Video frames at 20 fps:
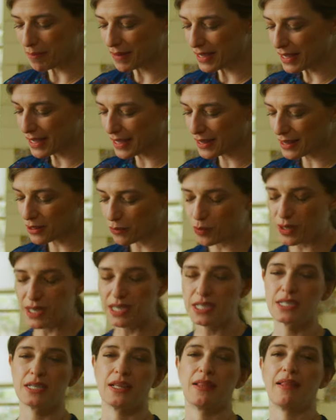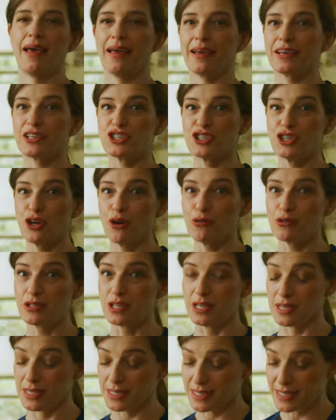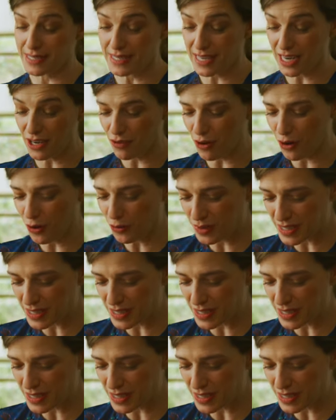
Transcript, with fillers: meat, which like shows zero